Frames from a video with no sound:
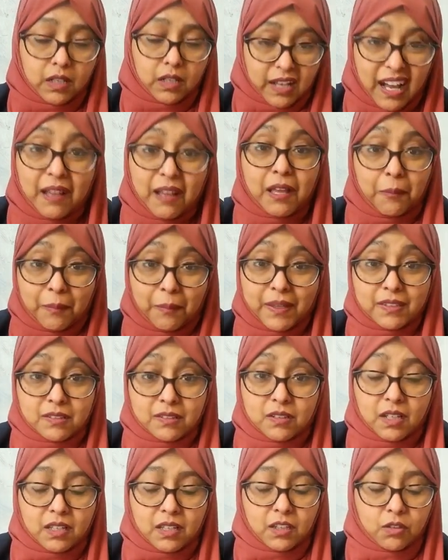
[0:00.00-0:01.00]
I am
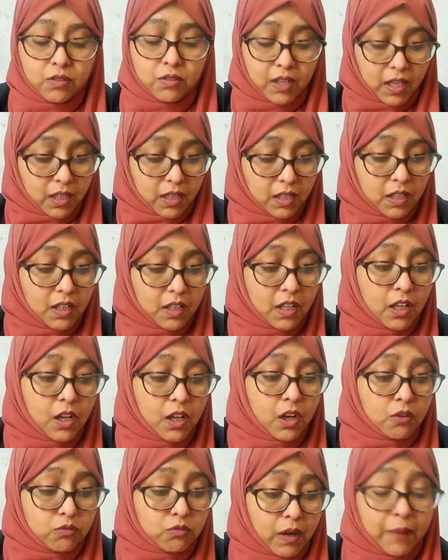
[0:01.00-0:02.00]
based in the UK.
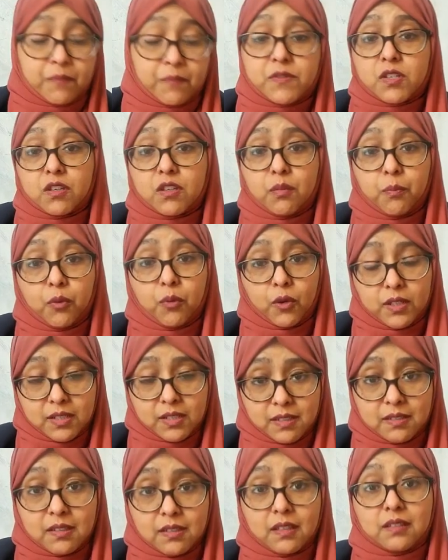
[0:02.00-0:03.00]
Right. So the point
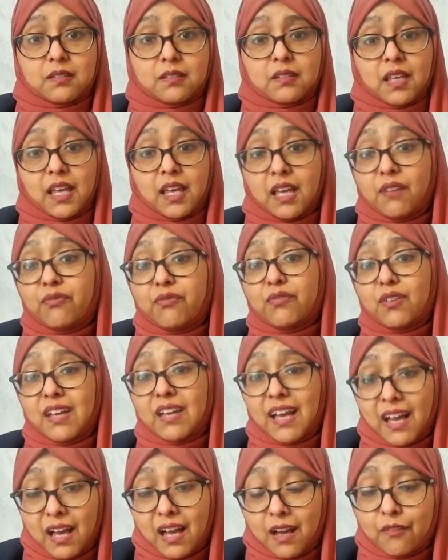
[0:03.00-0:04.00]
is this. If
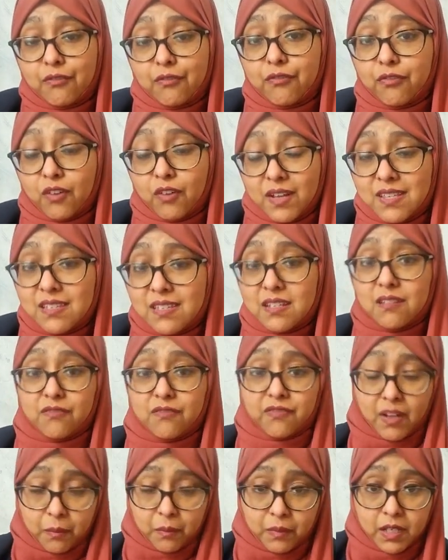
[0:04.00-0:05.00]
you have friends and
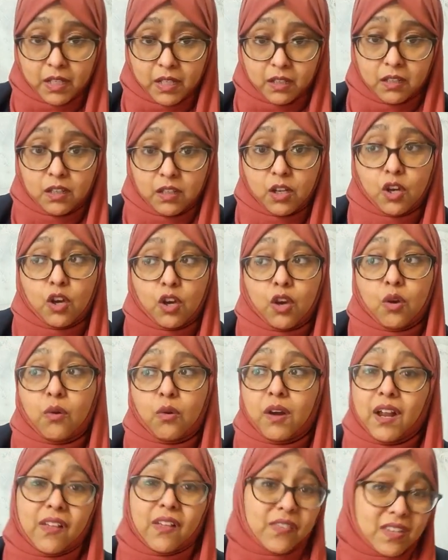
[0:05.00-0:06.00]
family who
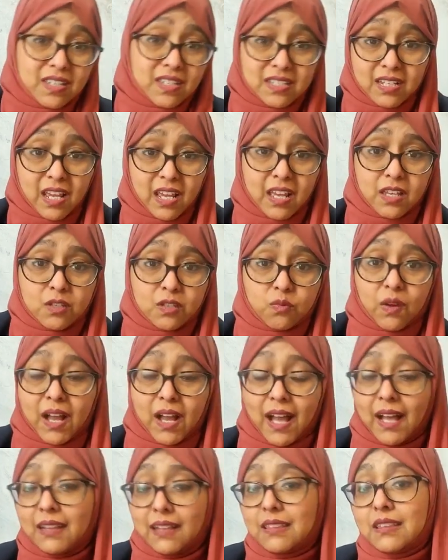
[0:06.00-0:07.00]
are at the stage where
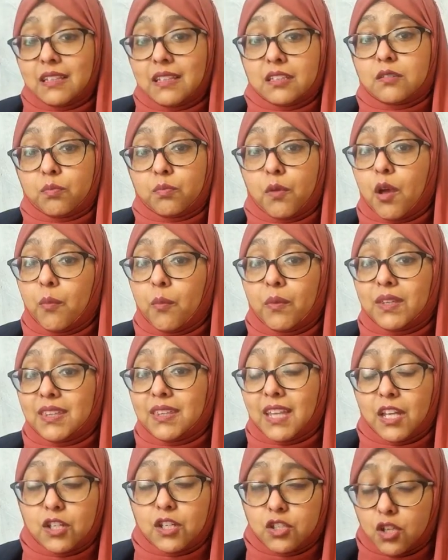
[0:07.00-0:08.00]
at this moment
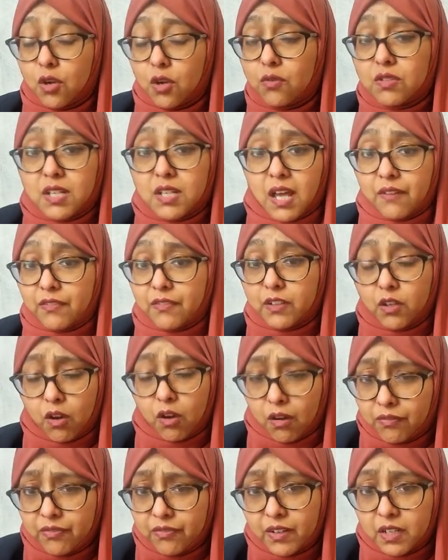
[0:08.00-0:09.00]
they don't have an
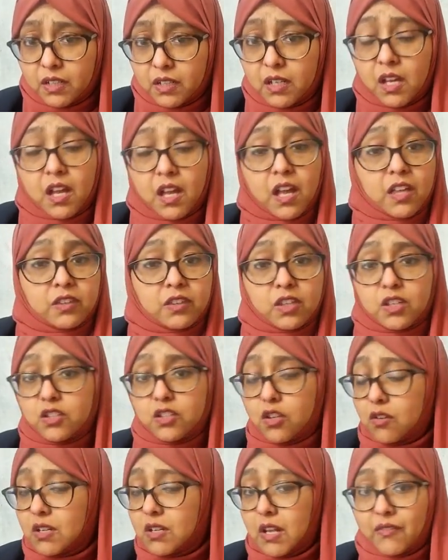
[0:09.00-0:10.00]
offer, they
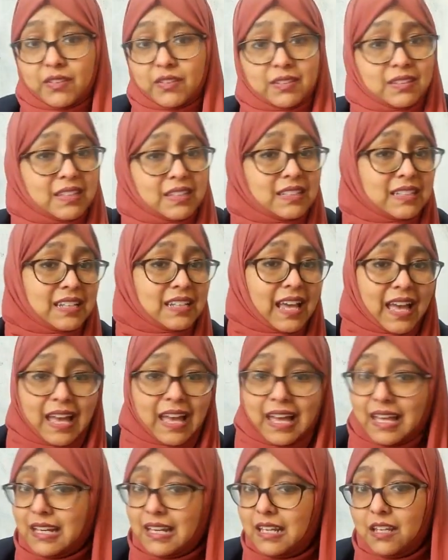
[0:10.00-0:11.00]
don't have a seat in
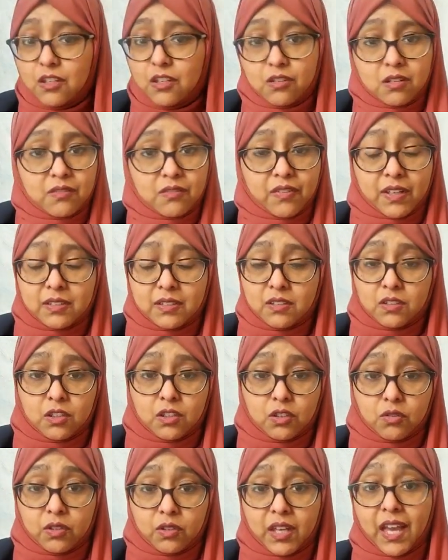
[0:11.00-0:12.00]
any university in
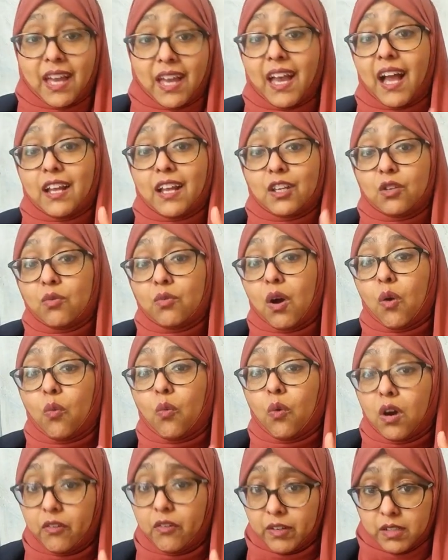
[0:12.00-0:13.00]
the UK, and you are
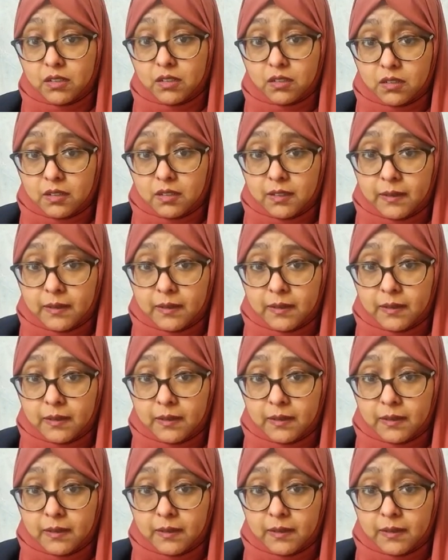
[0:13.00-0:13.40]
worried,